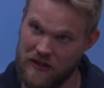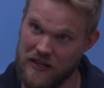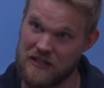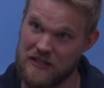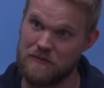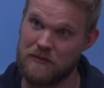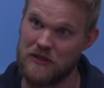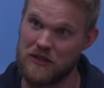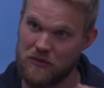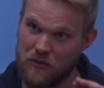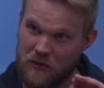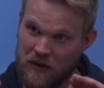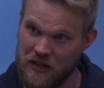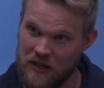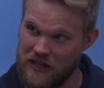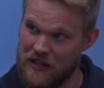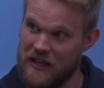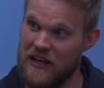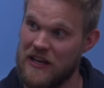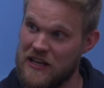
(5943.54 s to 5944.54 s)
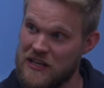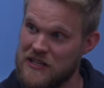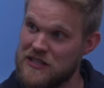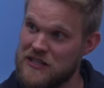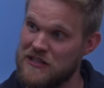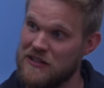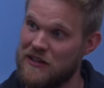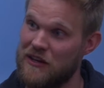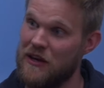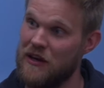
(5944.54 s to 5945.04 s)
days, but 20
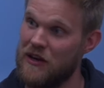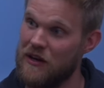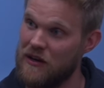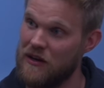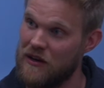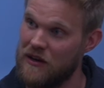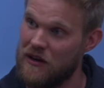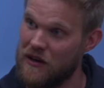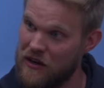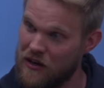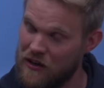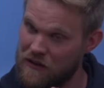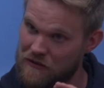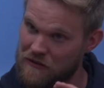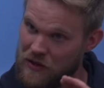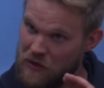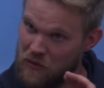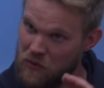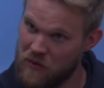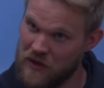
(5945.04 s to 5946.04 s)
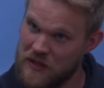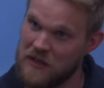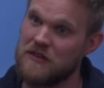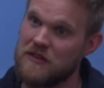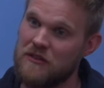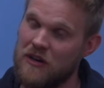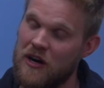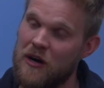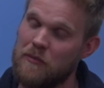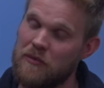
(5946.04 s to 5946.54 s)
days of the
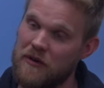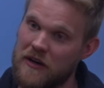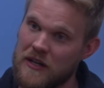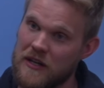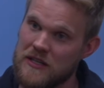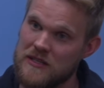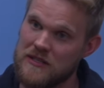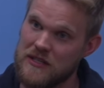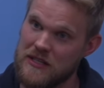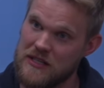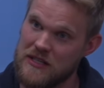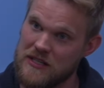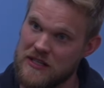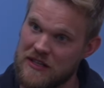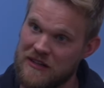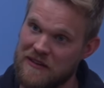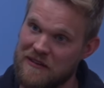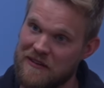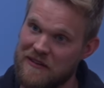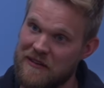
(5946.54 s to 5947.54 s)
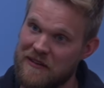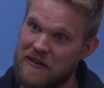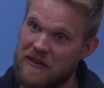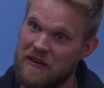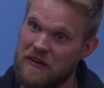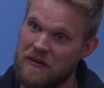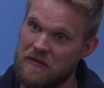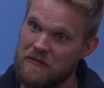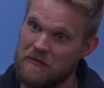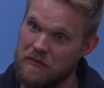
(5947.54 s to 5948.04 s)
winter operating season
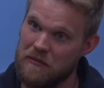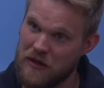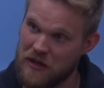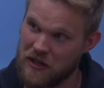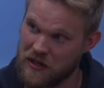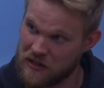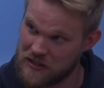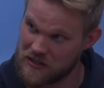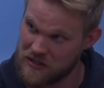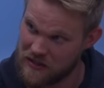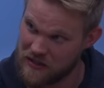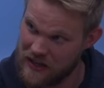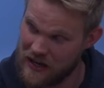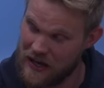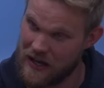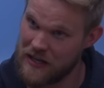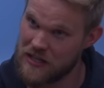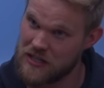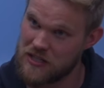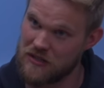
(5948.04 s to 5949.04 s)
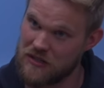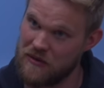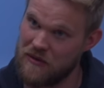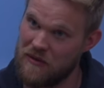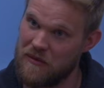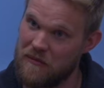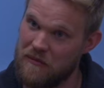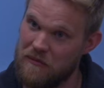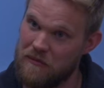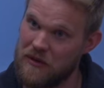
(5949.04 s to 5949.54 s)
because of that issue,
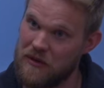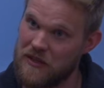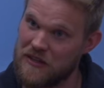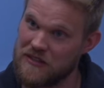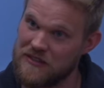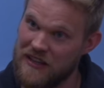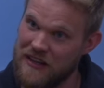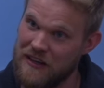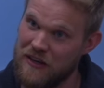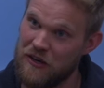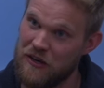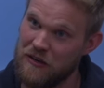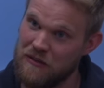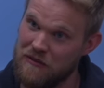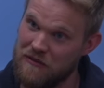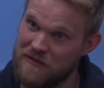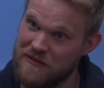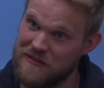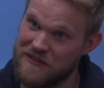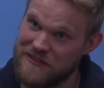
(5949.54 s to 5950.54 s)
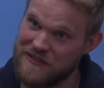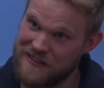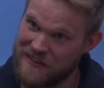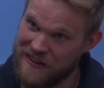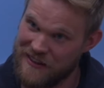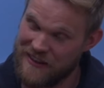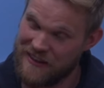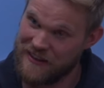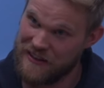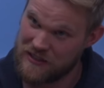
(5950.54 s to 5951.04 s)
because we couldn't
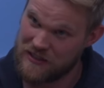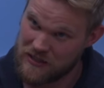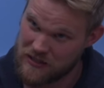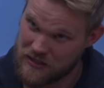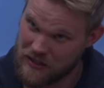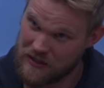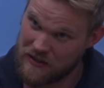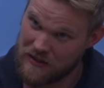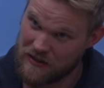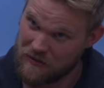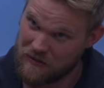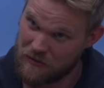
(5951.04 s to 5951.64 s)
set